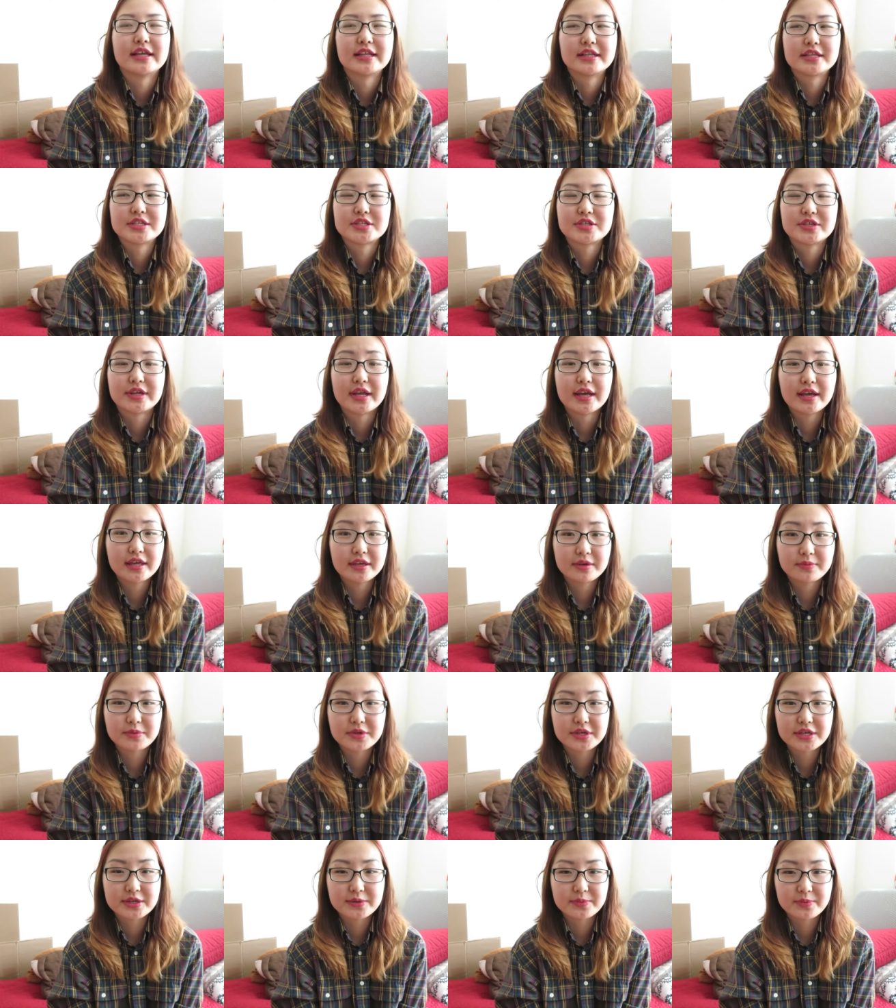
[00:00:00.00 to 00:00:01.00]
and today
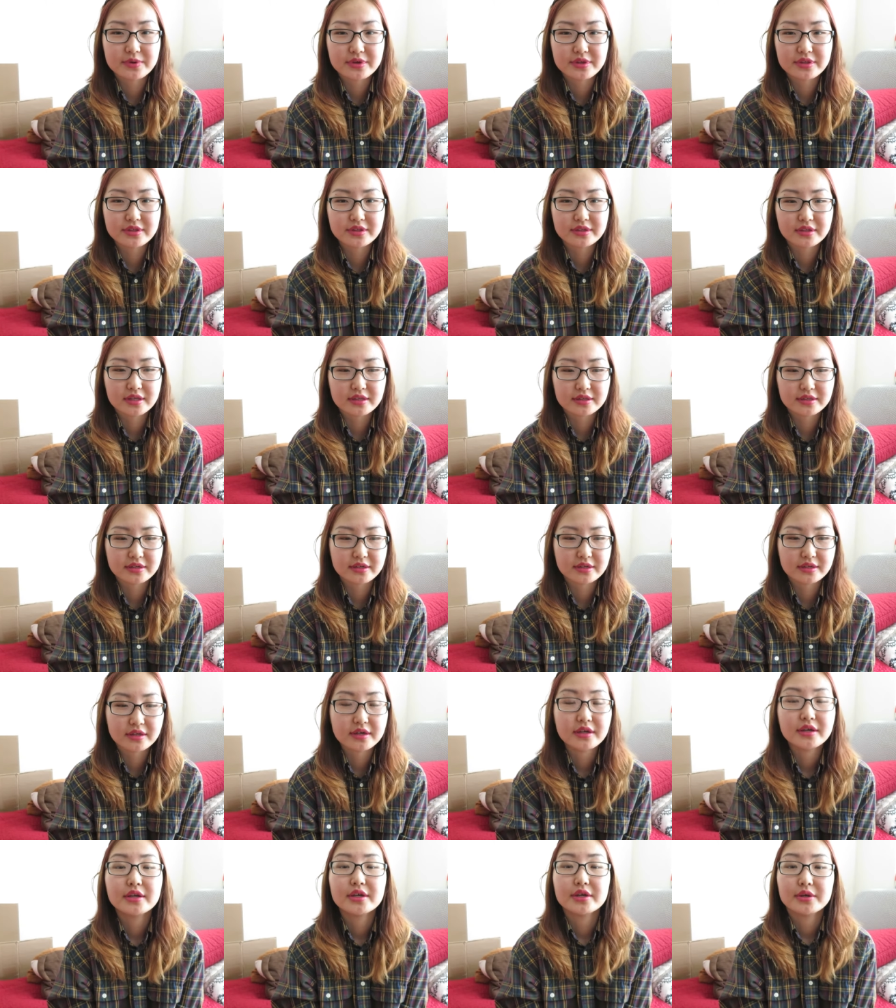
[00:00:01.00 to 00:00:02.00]
I'm here with
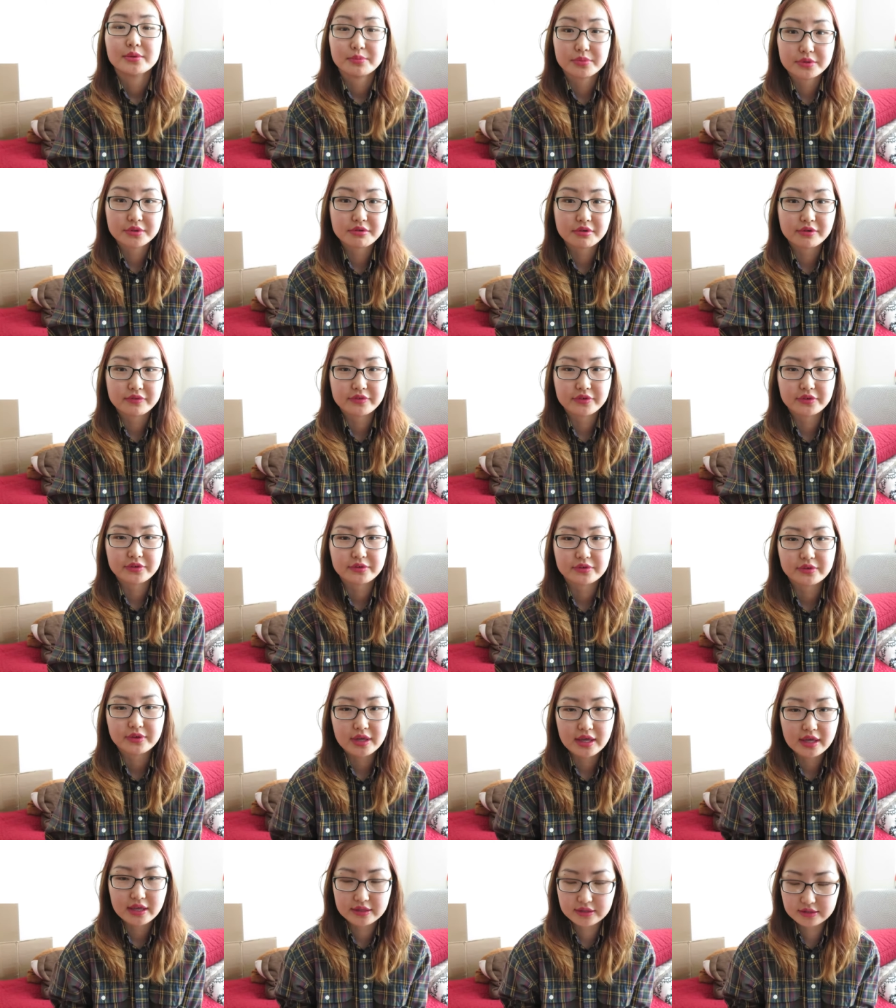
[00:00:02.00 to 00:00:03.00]
another book review
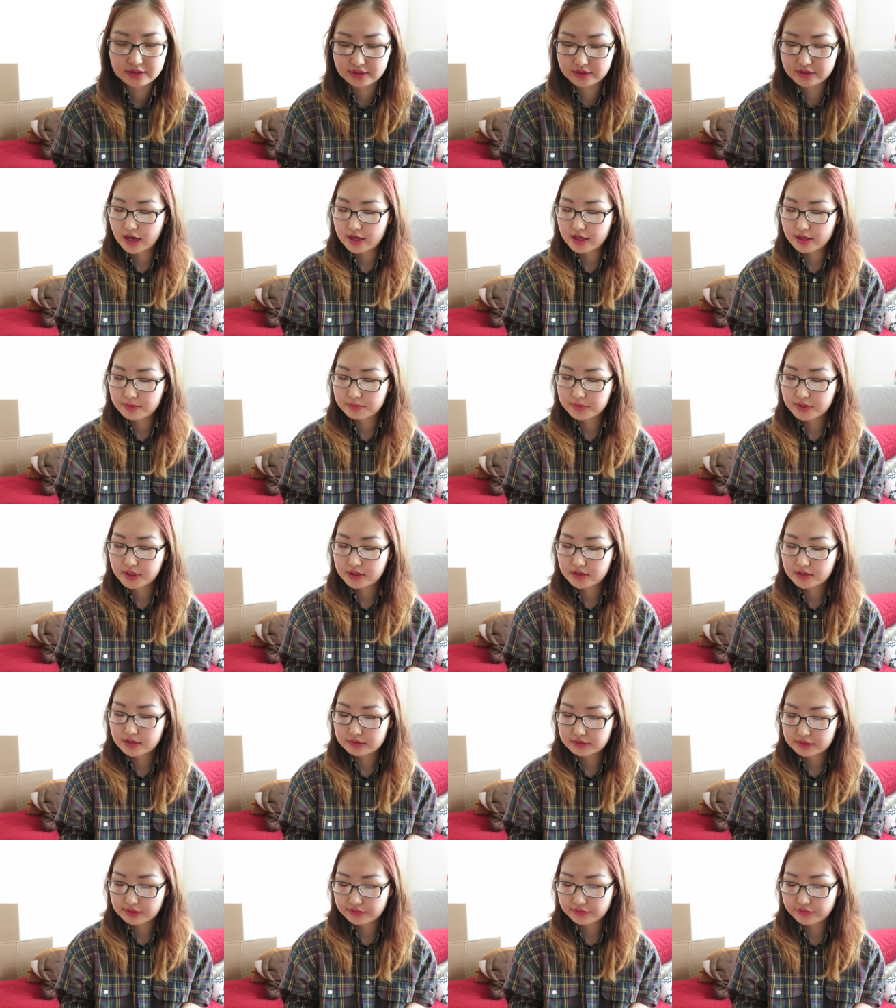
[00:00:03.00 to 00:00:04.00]
and I am
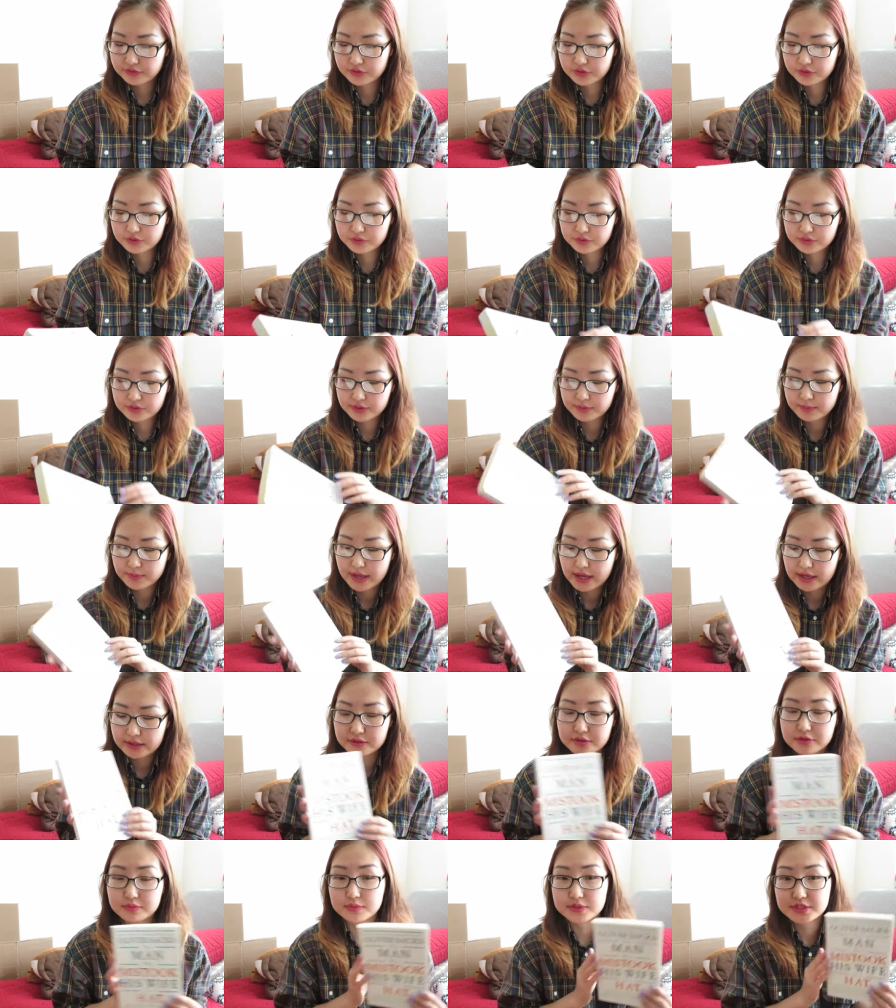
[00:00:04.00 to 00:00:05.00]
gonna review The
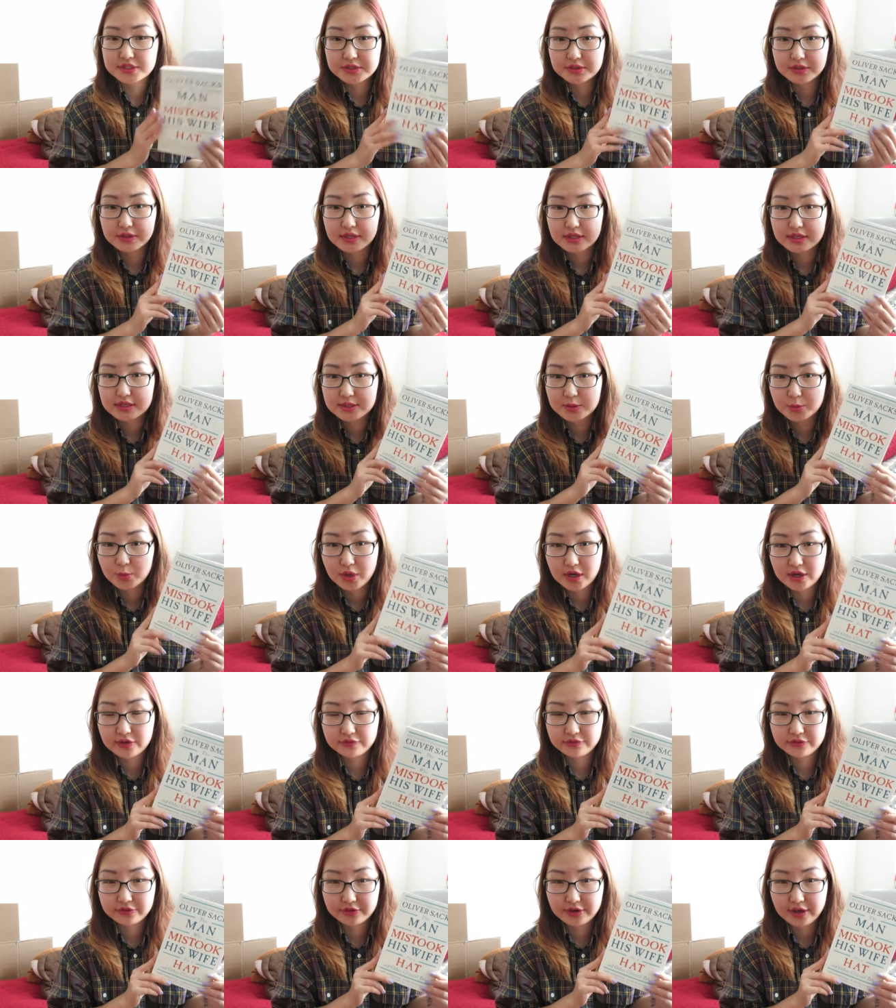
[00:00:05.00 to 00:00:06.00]
Man Who Mistook His
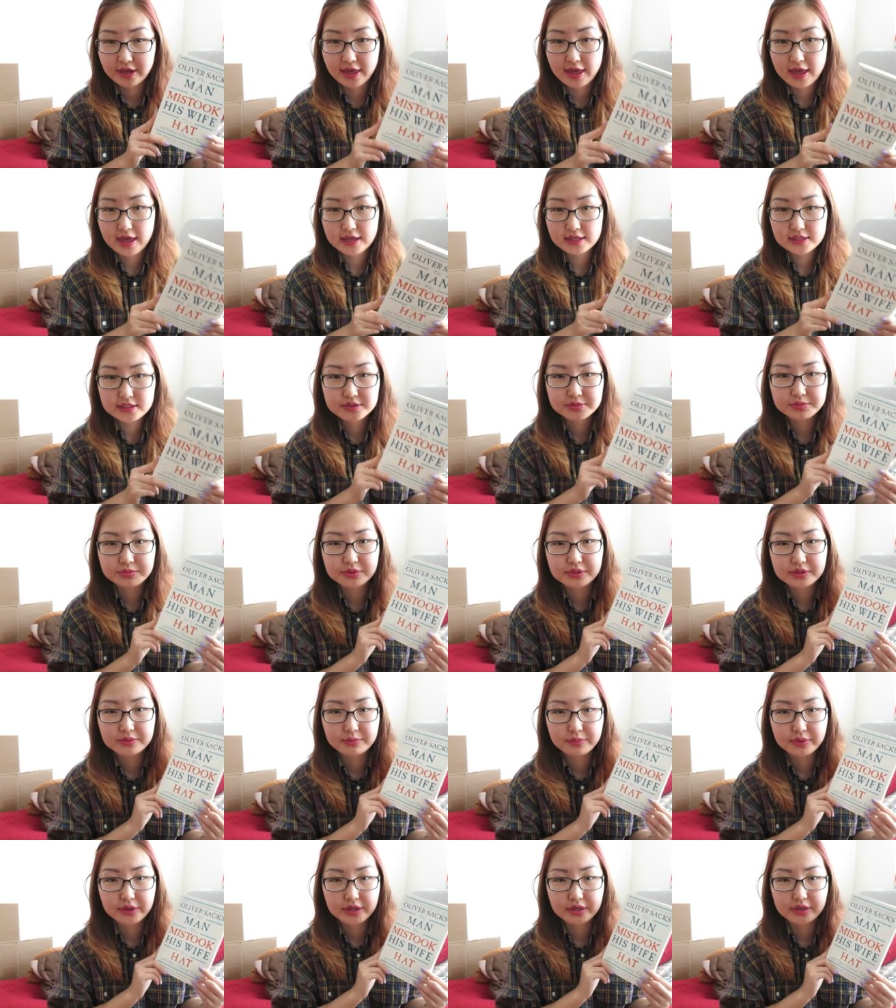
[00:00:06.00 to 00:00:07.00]
Wife for a Hat
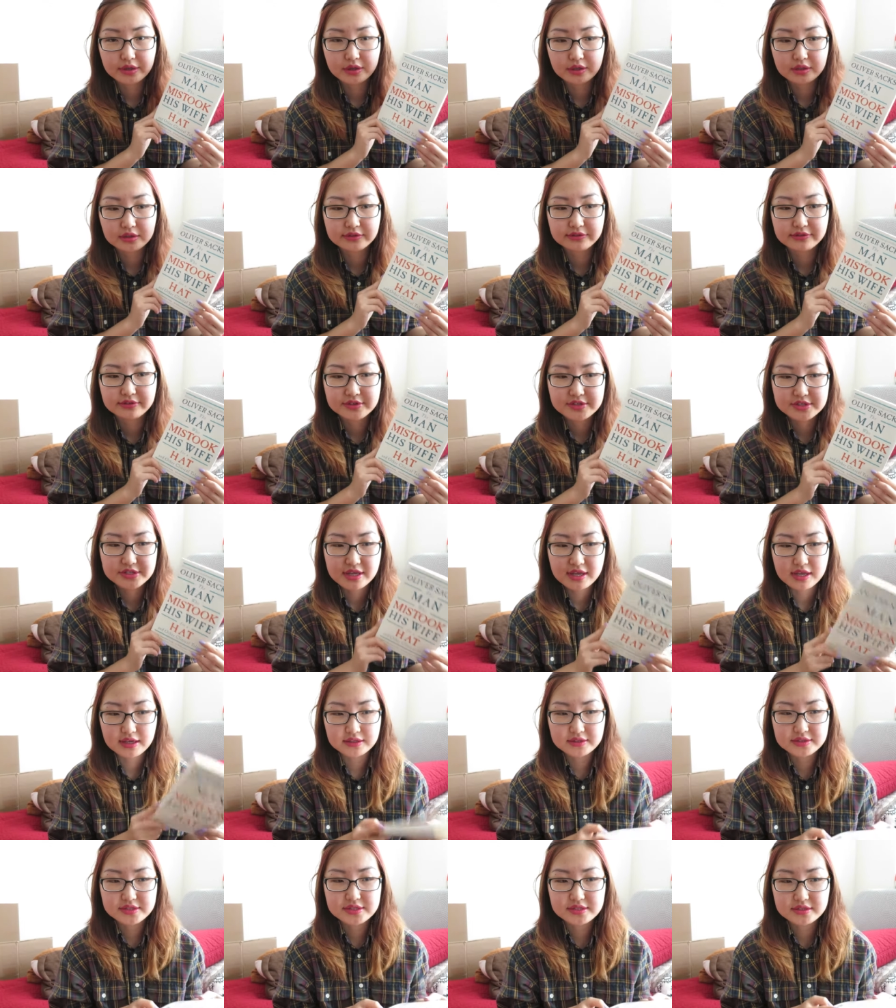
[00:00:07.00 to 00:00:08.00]
written by Oliver
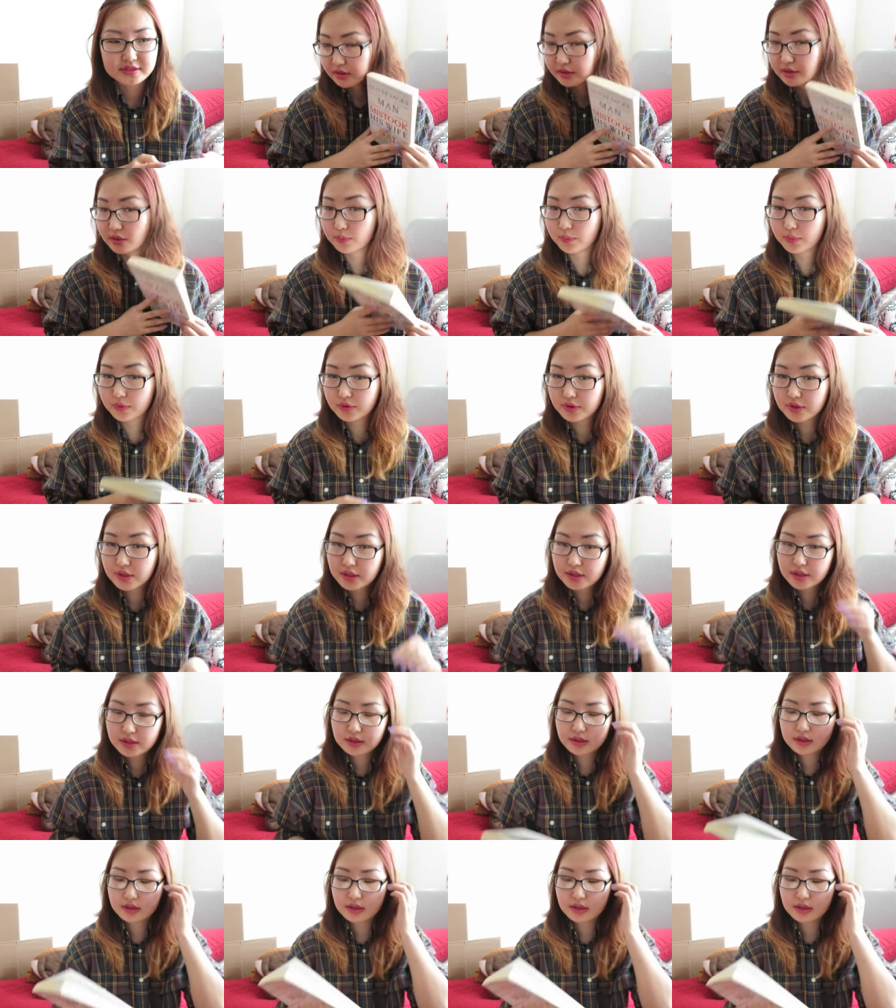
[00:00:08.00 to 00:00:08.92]
Sacks. The book